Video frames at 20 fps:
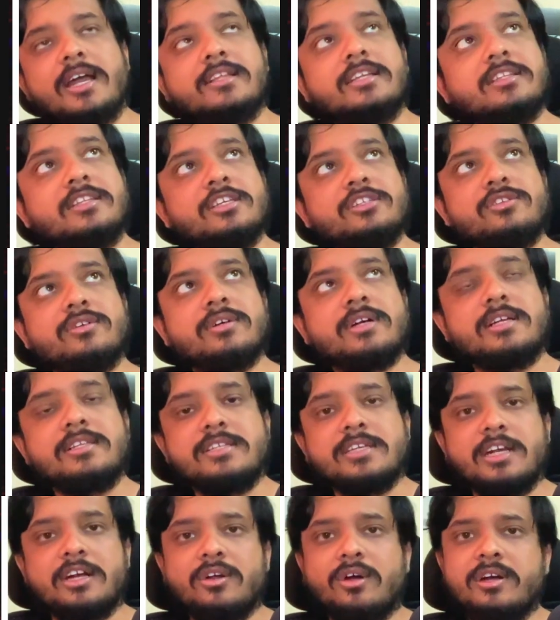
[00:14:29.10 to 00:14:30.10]
other things to
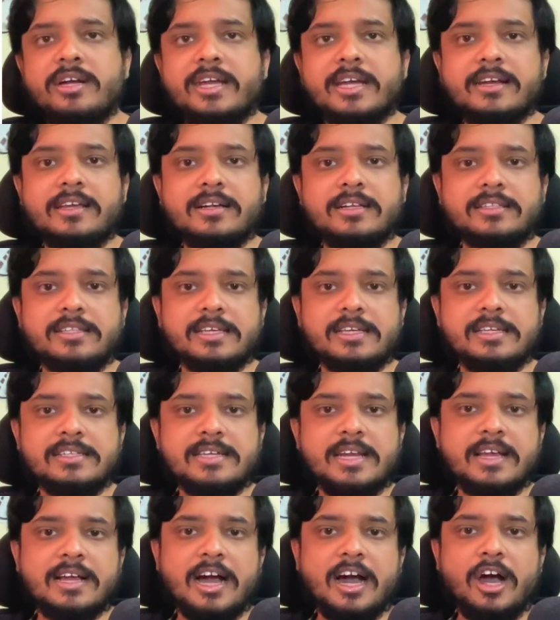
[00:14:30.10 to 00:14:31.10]
consider, non-technical things,
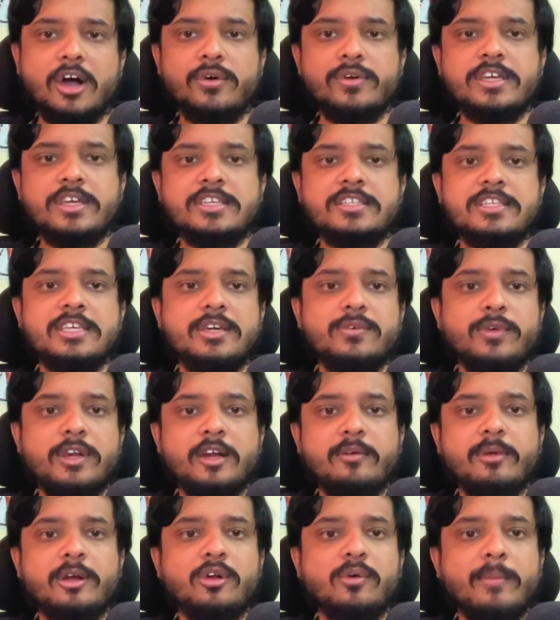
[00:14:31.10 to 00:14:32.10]
like how easy will
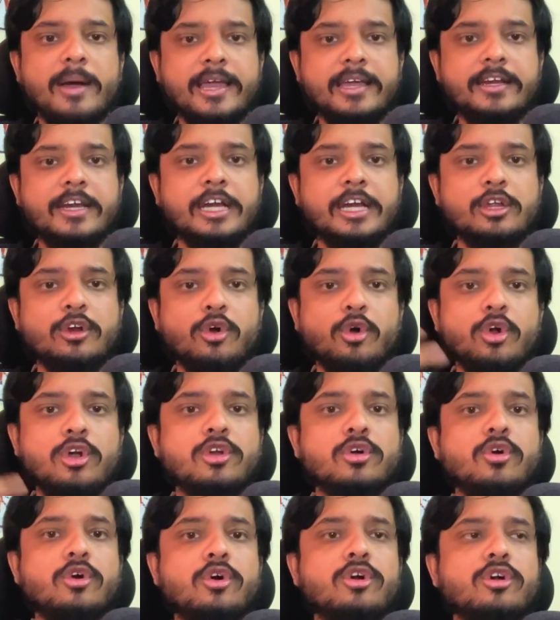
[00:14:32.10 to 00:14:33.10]
it be to migrate your
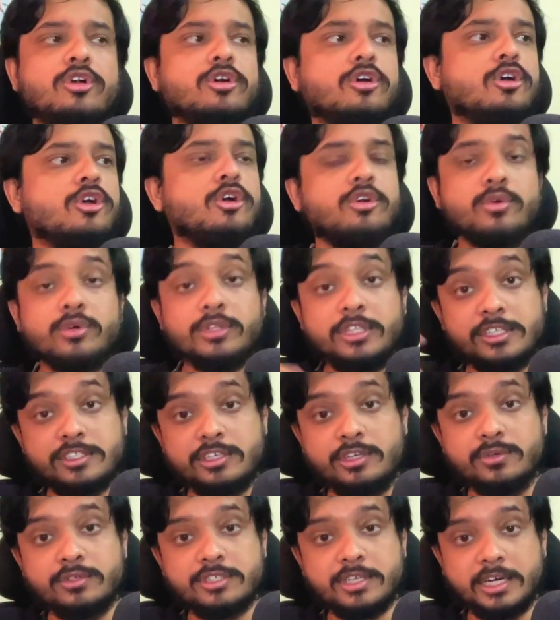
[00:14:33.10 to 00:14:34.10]
old code to this
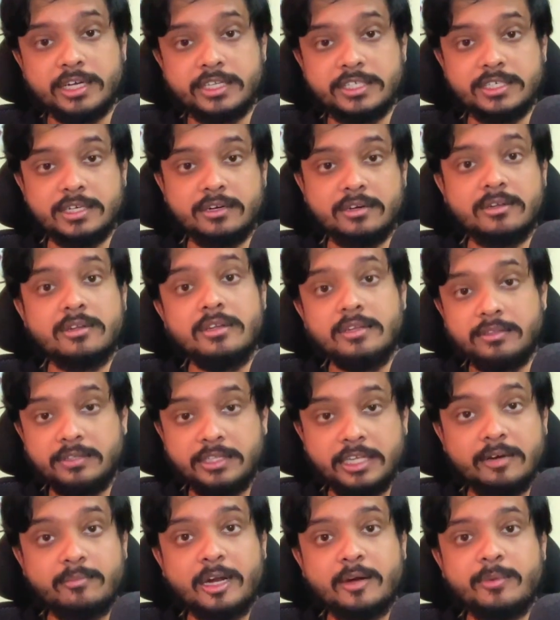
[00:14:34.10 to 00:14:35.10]
new structure.
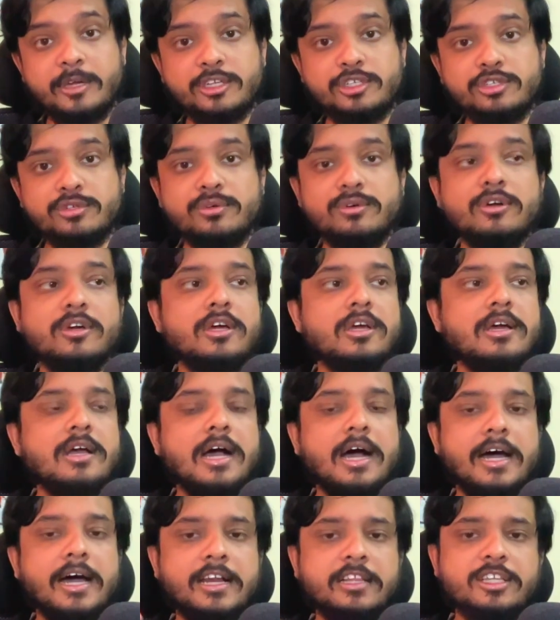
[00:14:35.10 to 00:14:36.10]
There might be issue.
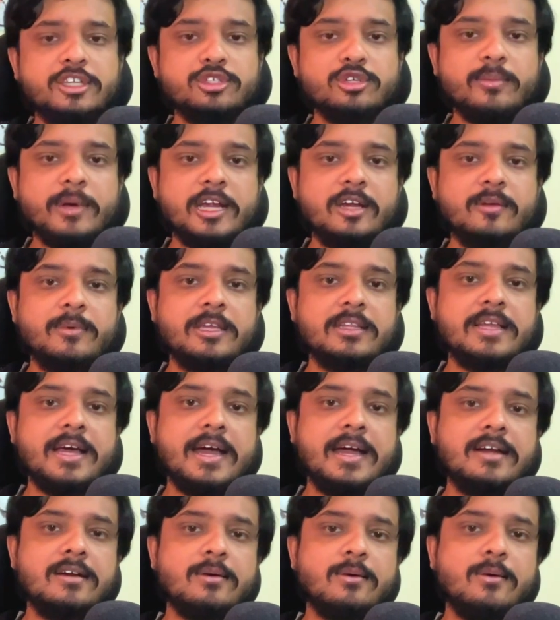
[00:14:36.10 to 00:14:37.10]
Another issue might be
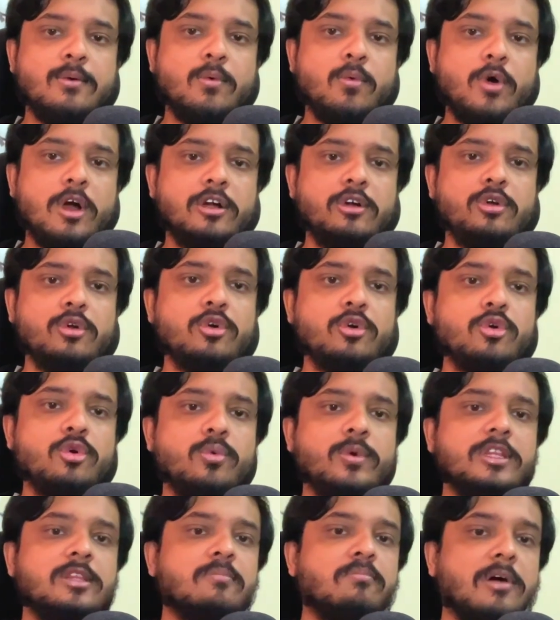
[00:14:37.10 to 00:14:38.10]
that what to do
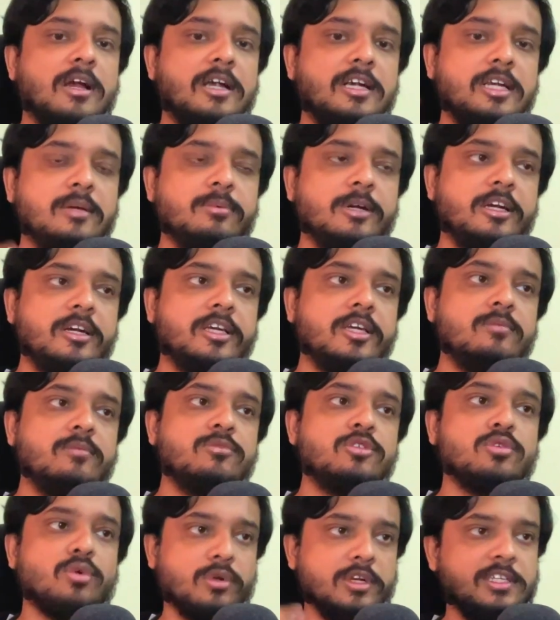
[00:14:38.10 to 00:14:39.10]
with multiple
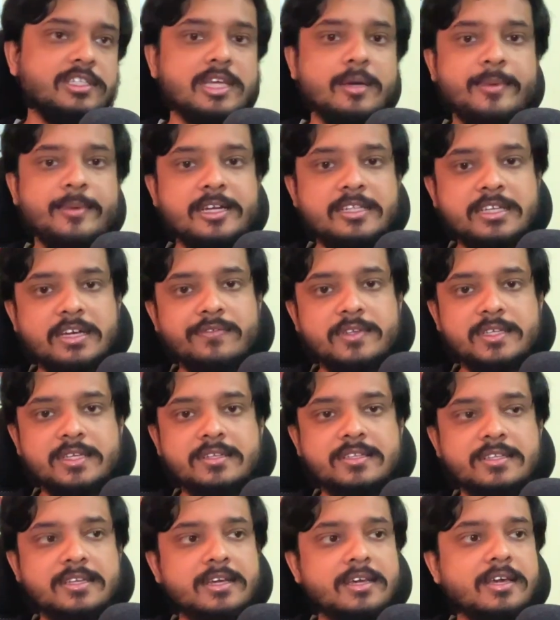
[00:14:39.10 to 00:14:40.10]
teams owning separate
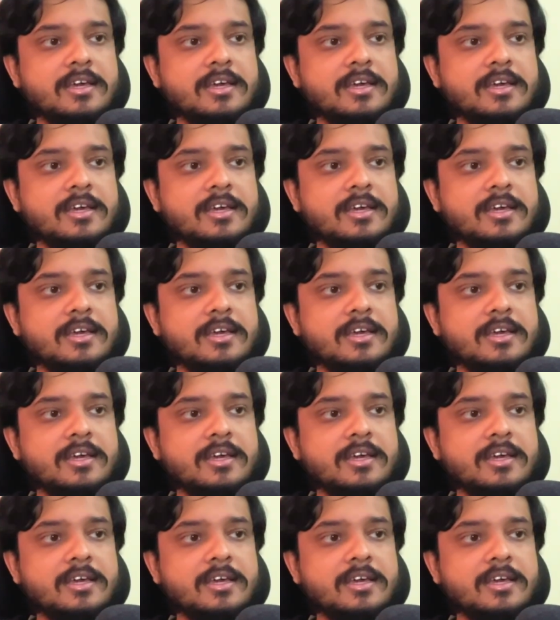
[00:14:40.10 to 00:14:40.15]
services.